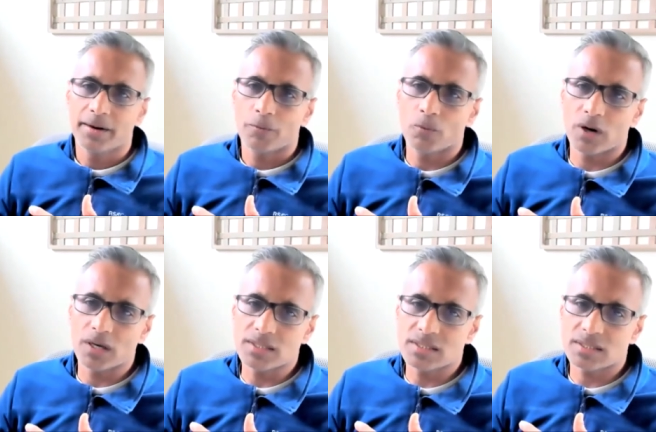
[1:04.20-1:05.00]

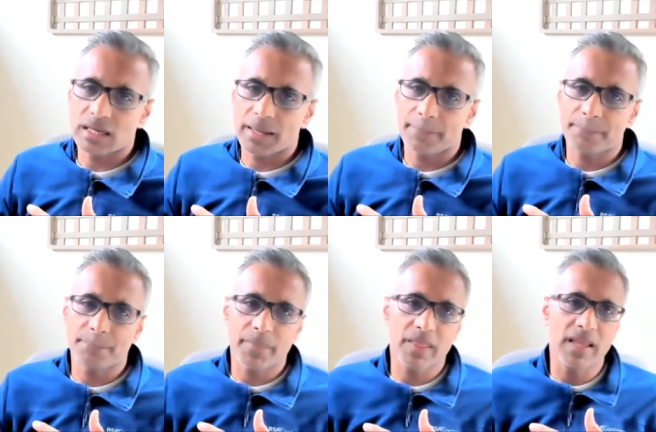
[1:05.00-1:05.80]
was
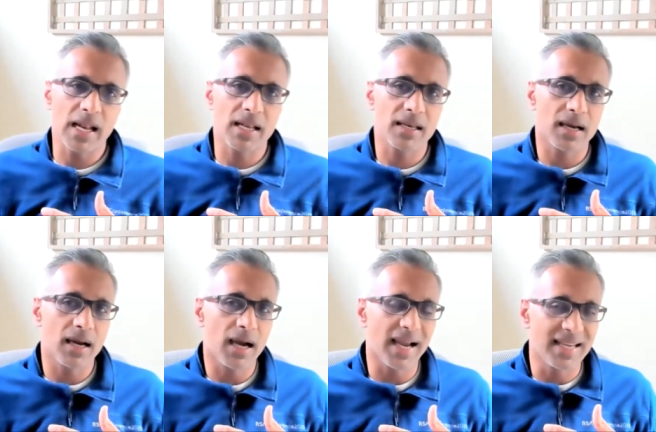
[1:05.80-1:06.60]
that
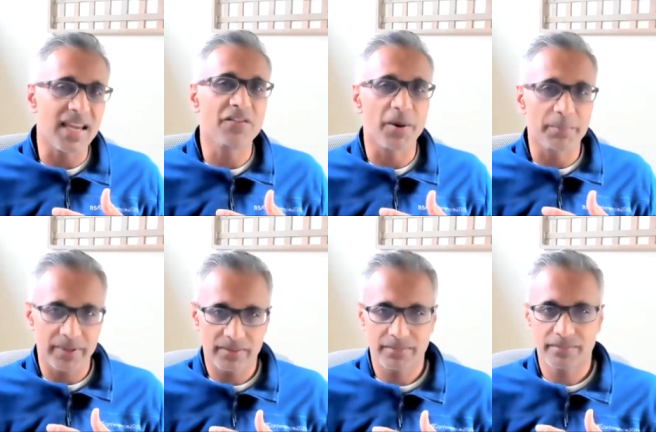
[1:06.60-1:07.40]
I gave up.
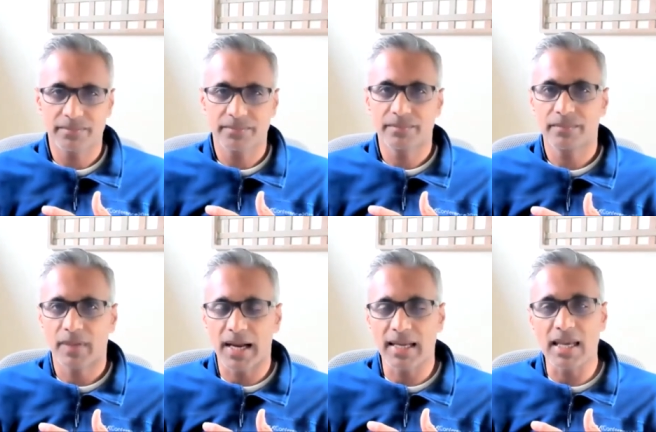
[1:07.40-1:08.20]

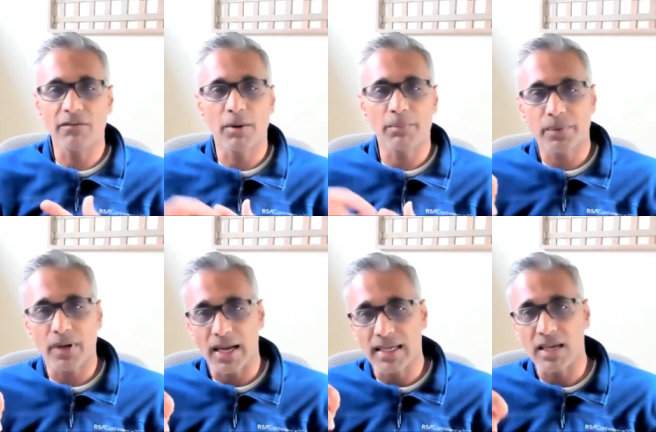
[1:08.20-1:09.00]
I
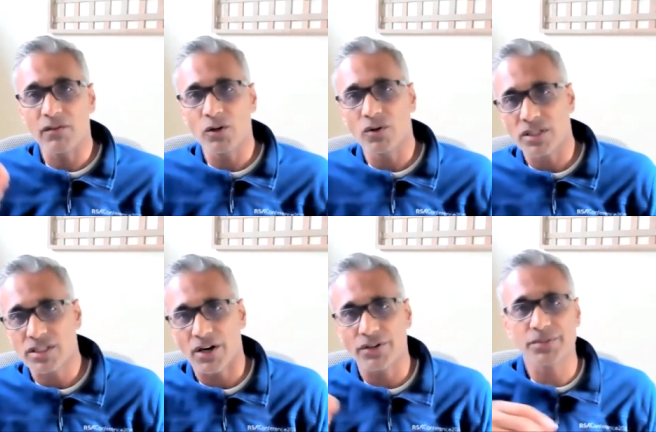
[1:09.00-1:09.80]
gave into
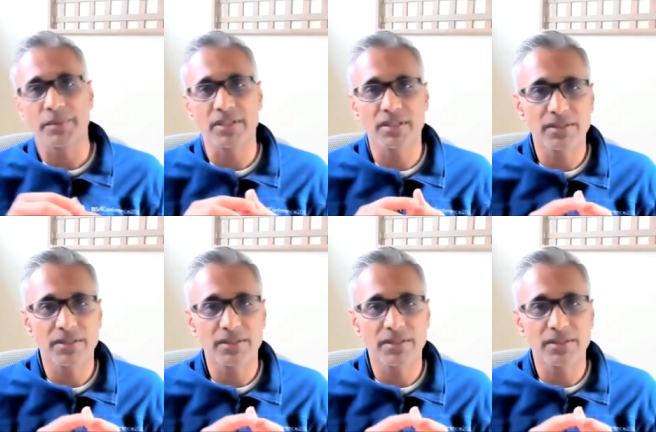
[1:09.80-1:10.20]
discouragement.